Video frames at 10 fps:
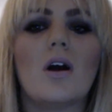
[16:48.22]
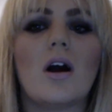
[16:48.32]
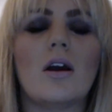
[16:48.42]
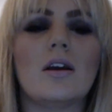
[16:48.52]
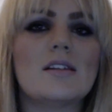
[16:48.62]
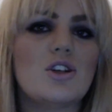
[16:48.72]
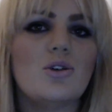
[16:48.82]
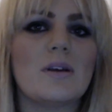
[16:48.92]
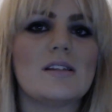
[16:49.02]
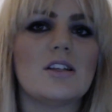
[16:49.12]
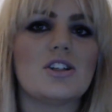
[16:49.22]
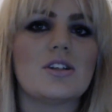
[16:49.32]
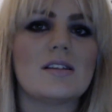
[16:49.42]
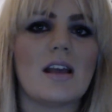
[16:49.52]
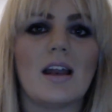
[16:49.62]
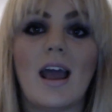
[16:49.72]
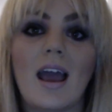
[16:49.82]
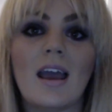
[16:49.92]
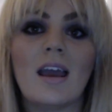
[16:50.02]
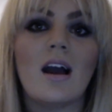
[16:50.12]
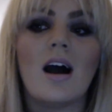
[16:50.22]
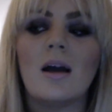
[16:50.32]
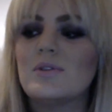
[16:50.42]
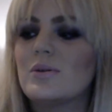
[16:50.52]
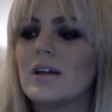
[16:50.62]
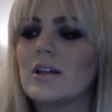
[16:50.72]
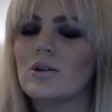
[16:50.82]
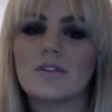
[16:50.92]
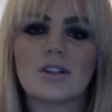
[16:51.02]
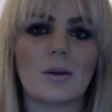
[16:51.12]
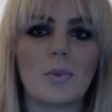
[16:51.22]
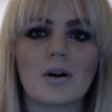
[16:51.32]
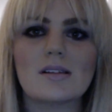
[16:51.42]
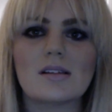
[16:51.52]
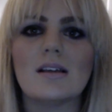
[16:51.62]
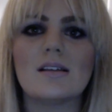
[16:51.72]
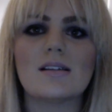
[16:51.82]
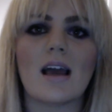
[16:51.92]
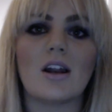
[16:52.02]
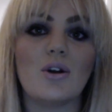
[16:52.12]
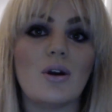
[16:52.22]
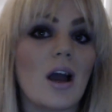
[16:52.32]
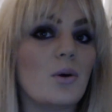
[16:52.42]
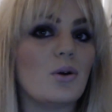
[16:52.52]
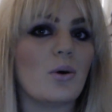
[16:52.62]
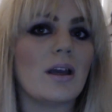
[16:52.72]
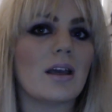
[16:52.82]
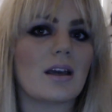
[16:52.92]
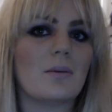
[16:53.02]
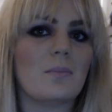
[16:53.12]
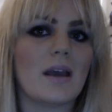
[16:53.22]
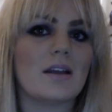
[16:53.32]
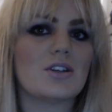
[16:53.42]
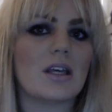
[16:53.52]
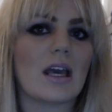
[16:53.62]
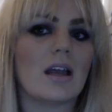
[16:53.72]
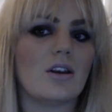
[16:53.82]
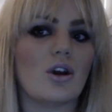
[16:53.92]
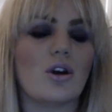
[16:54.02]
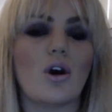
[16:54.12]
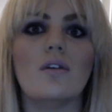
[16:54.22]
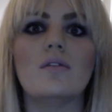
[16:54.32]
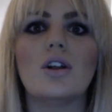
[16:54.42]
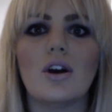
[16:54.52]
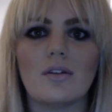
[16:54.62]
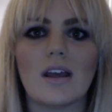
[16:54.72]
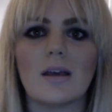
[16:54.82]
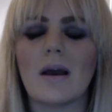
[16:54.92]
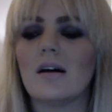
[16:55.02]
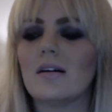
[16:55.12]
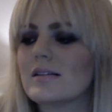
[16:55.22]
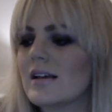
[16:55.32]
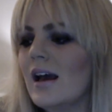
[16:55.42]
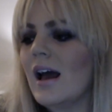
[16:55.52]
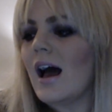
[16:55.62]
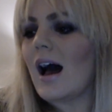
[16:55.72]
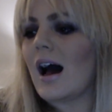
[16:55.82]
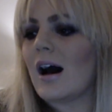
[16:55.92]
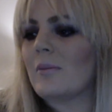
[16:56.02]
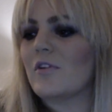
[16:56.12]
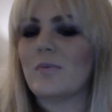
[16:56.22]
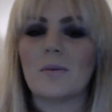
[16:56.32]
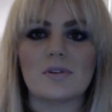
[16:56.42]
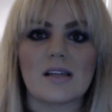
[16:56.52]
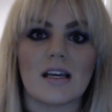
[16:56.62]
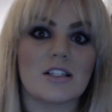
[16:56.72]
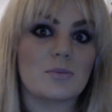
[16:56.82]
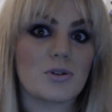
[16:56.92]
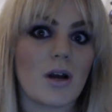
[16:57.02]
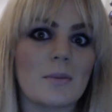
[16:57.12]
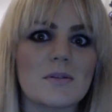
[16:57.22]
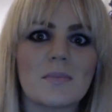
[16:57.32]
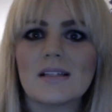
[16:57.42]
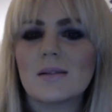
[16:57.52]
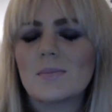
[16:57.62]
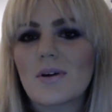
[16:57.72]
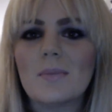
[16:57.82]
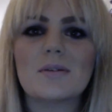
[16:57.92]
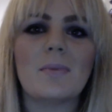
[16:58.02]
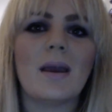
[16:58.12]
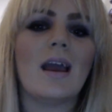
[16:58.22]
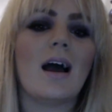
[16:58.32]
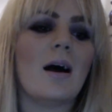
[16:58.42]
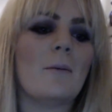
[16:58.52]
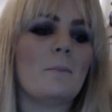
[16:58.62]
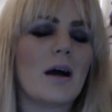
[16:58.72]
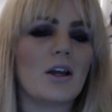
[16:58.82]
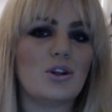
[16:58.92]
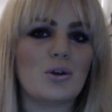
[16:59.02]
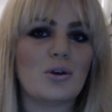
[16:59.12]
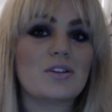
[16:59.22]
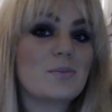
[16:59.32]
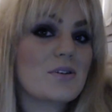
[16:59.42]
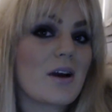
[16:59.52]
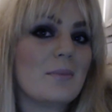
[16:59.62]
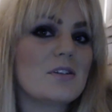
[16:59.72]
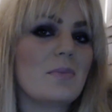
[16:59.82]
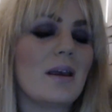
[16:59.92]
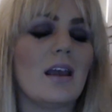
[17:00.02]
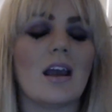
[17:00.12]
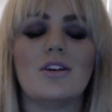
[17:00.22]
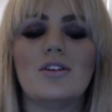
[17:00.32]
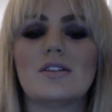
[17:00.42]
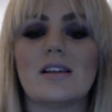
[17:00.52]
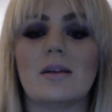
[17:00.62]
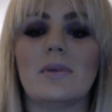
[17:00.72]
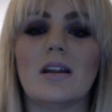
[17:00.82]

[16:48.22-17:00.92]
I sent you a message and said, hey, I'm doing Louis Vuitton unboxings, and I know how annoying it can be to get, you know, an overload of emails of people saying subscribe to me, but you subscribed to me and you sent